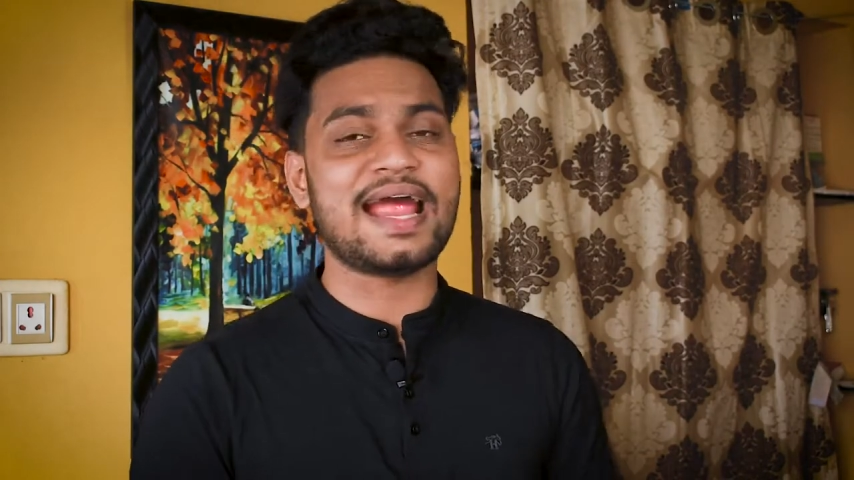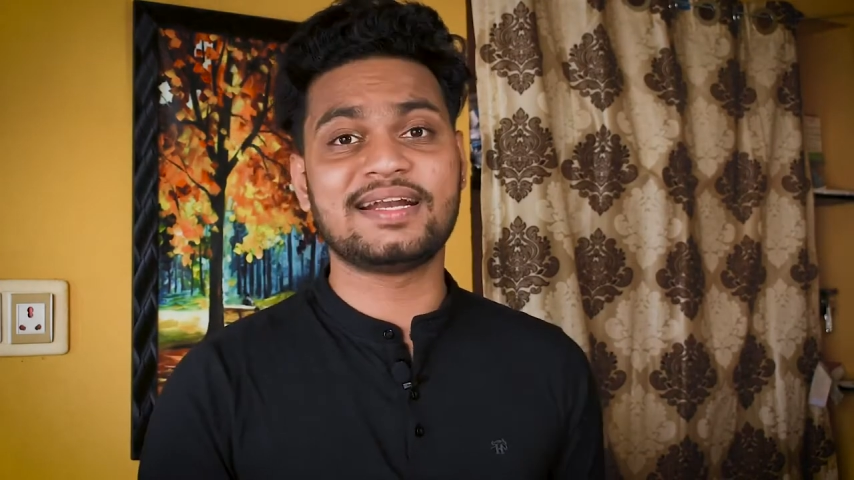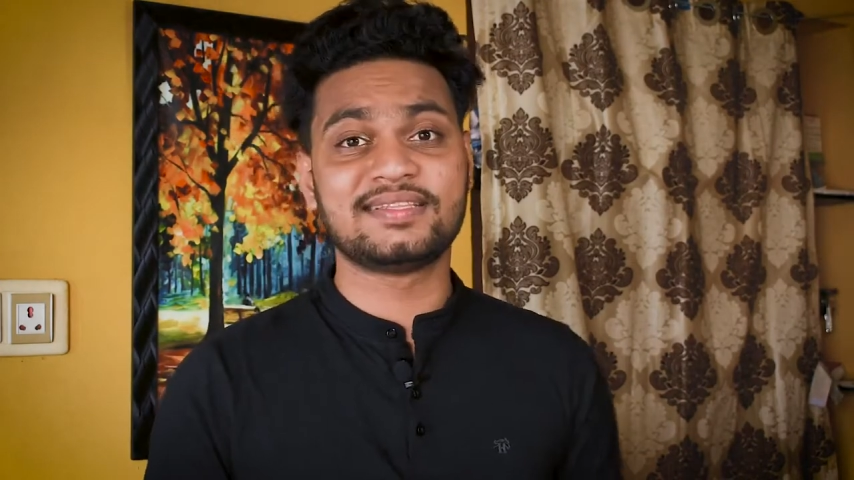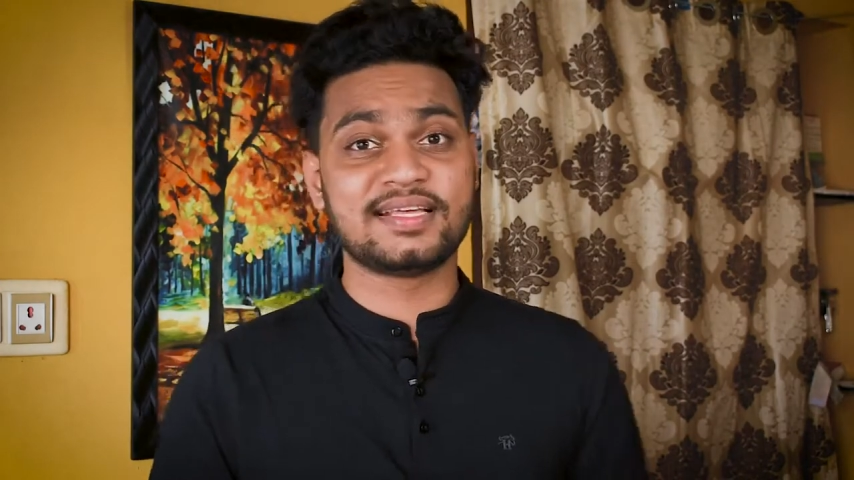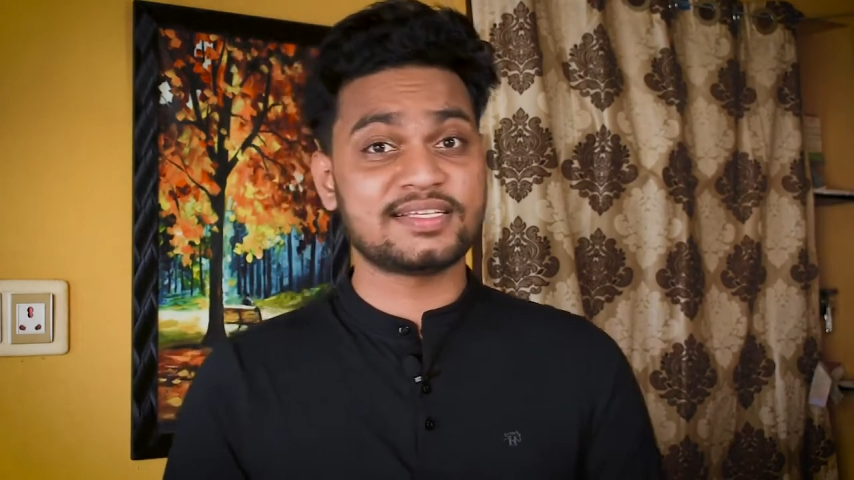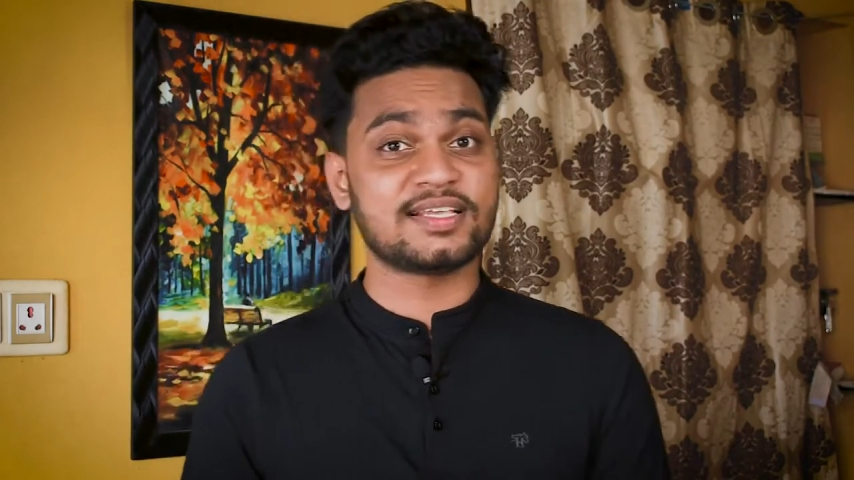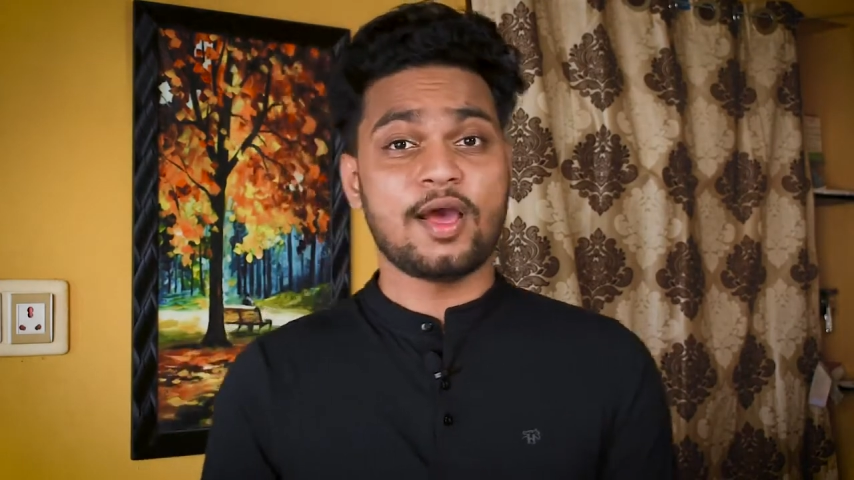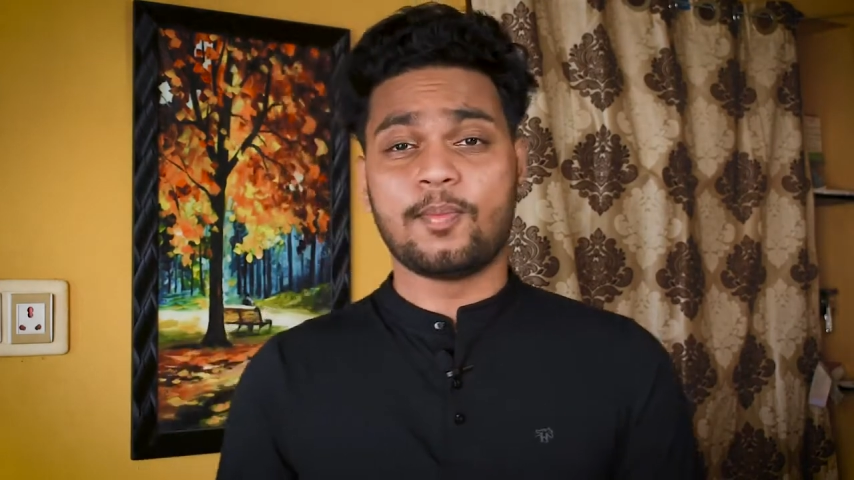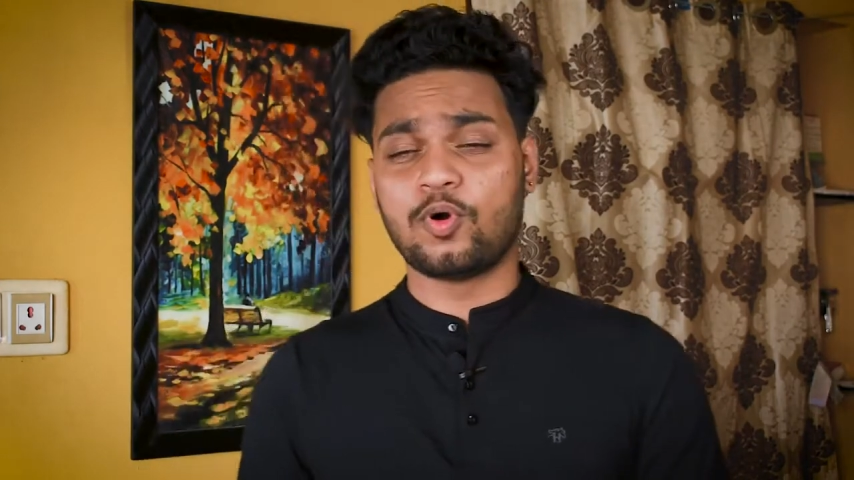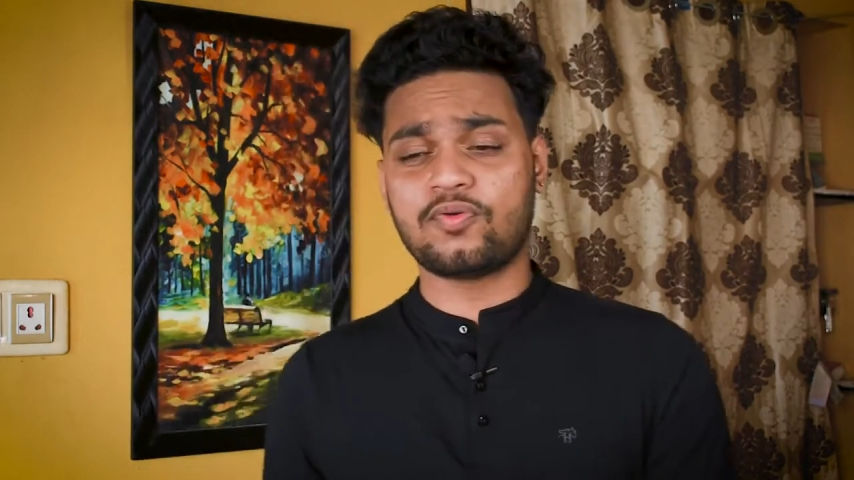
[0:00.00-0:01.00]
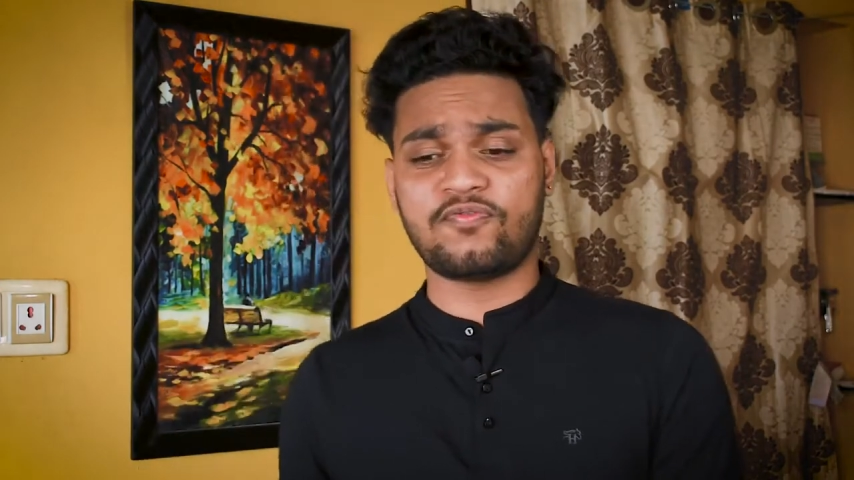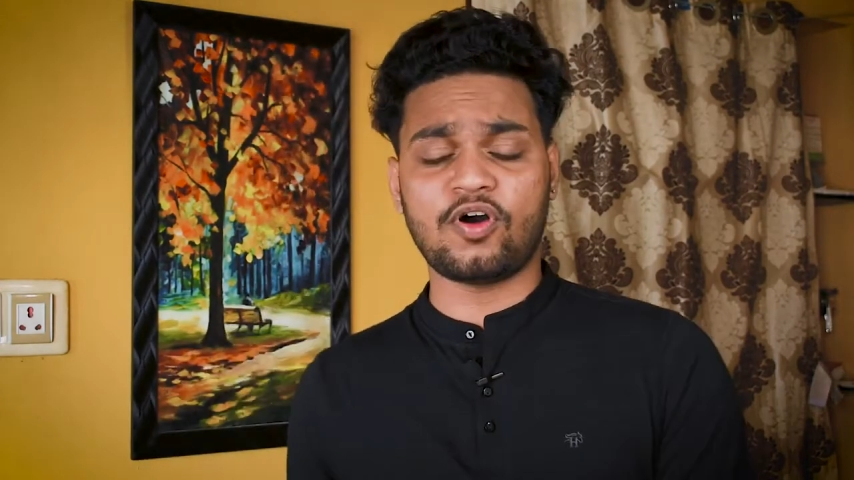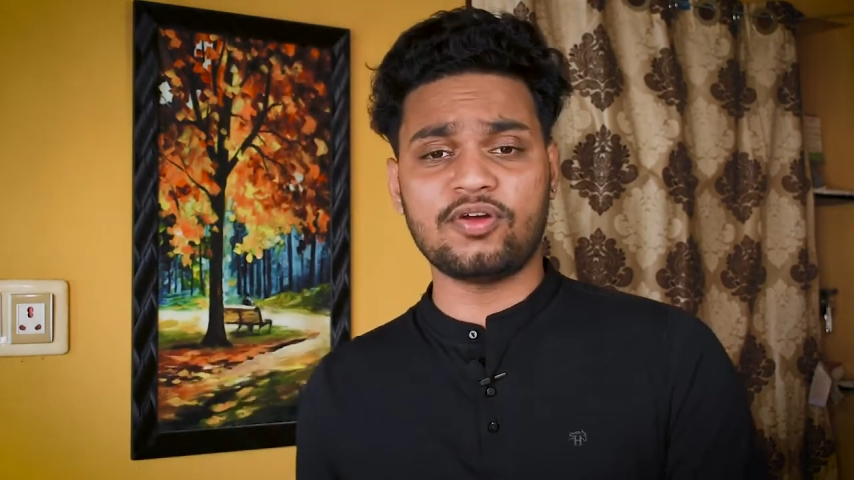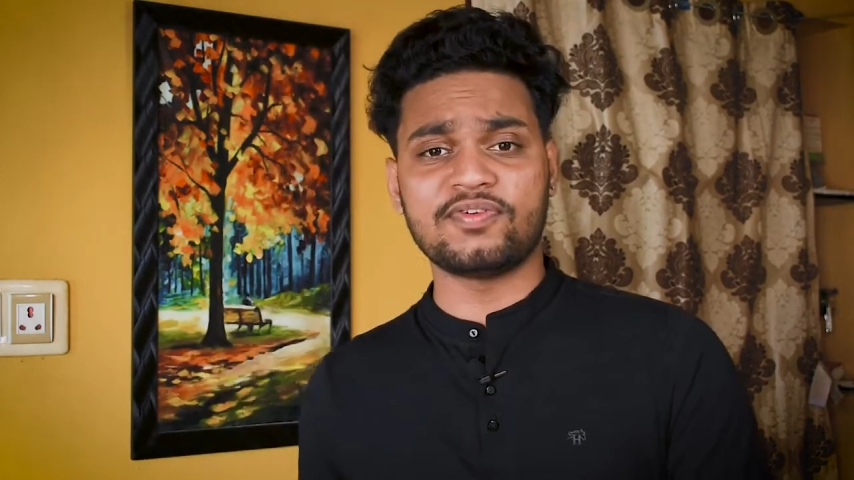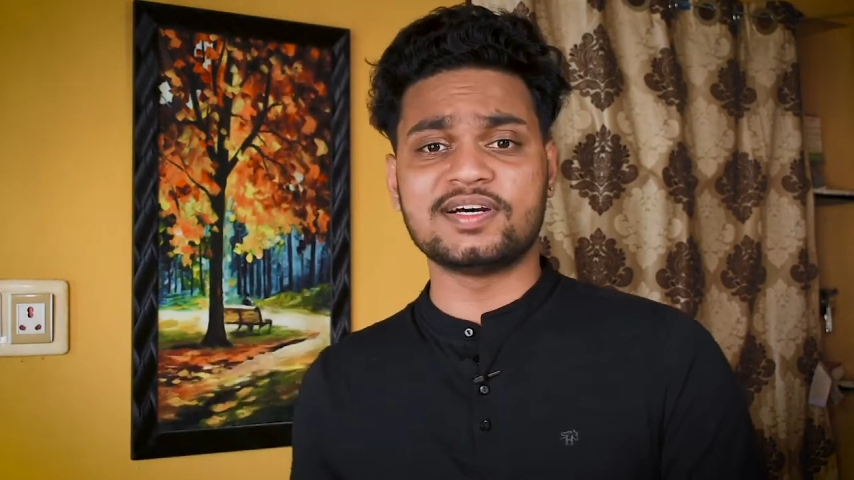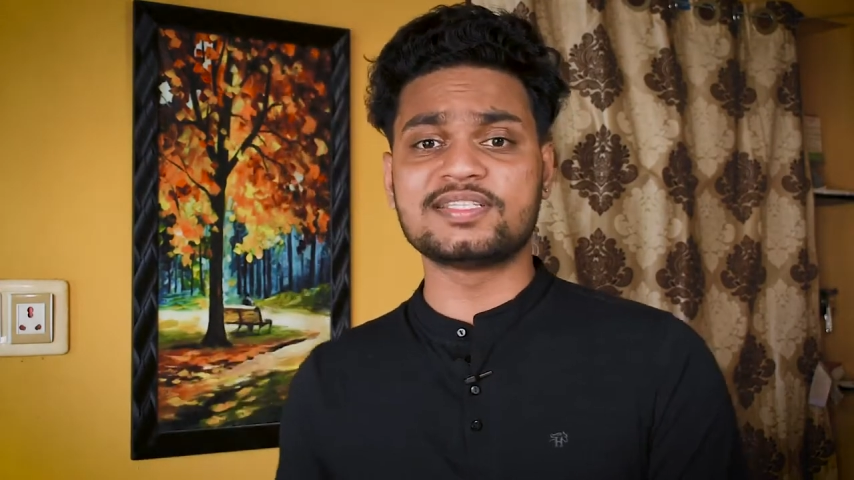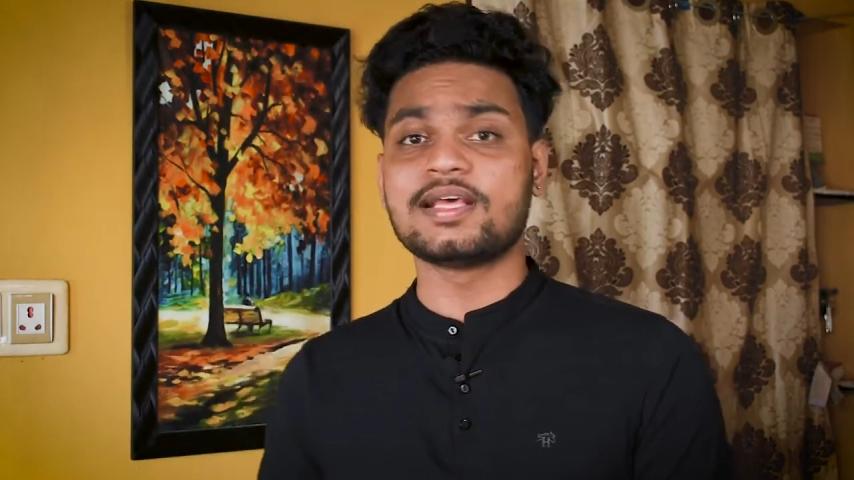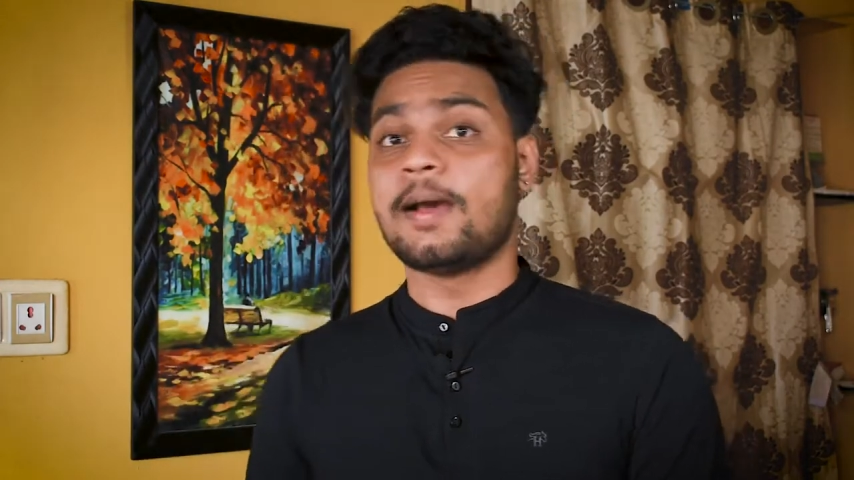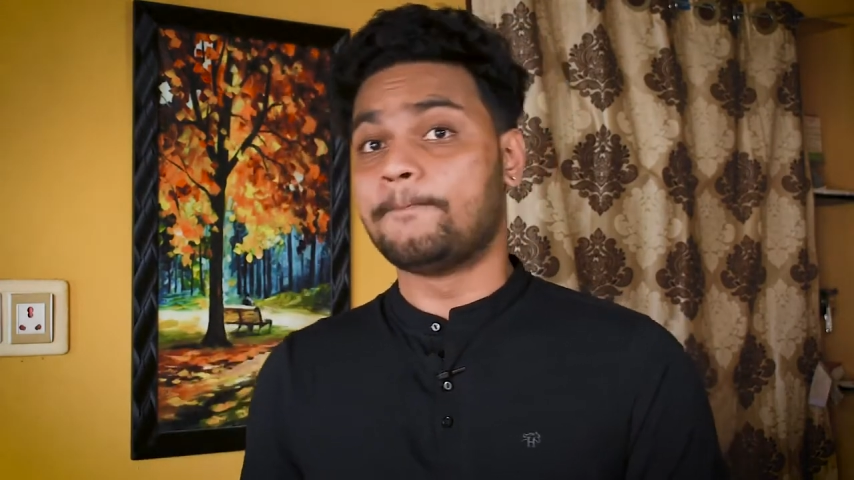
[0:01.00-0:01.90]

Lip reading: and thus more followers.